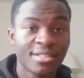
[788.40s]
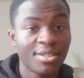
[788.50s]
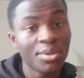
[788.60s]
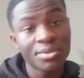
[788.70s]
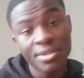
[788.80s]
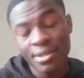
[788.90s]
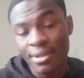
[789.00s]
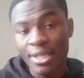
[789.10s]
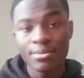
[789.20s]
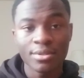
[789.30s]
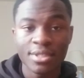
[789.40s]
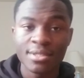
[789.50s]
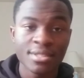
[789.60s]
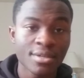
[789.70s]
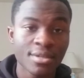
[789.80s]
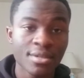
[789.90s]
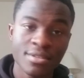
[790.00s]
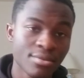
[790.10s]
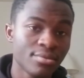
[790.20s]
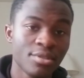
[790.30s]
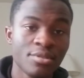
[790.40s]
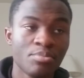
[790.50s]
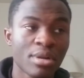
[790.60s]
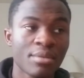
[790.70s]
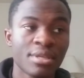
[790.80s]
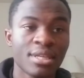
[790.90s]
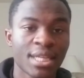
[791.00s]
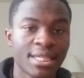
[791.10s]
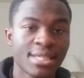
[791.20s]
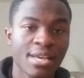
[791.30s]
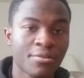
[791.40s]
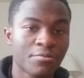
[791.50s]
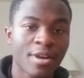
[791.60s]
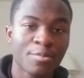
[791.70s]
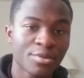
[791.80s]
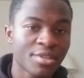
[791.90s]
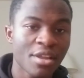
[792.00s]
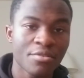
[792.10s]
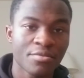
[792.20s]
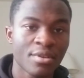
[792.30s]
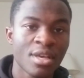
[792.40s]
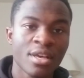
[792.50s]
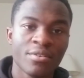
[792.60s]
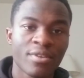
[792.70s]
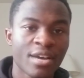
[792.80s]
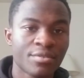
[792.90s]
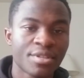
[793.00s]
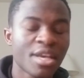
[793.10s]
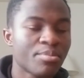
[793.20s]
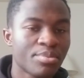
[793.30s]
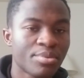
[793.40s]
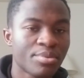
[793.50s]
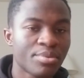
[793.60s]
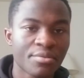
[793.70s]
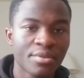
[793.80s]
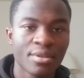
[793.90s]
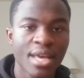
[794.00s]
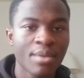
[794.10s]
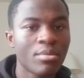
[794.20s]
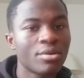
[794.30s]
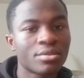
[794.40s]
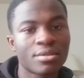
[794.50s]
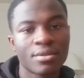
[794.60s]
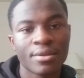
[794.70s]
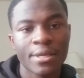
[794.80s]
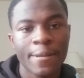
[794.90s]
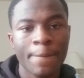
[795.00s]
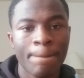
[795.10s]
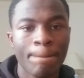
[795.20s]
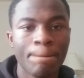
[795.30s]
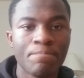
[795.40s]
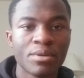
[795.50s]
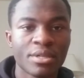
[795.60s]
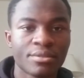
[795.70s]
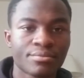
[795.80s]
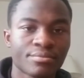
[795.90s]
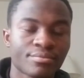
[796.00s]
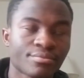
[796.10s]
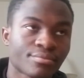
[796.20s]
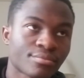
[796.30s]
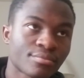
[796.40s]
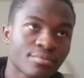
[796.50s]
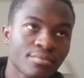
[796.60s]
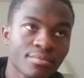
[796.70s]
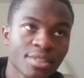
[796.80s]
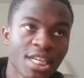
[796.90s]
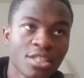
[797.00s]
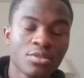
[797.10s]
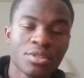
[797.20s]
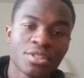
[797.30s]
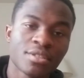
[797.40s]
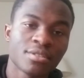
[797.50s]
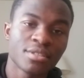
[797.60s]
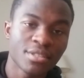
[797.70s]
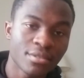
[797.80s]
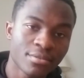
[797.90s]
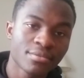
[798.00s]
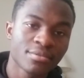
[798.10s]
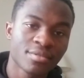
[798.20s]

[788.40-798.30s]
goes to the label. It doesn't go to you. You could probably get like ten or five percent of it. Five or ten percent of it at most. But I just want y'all to know,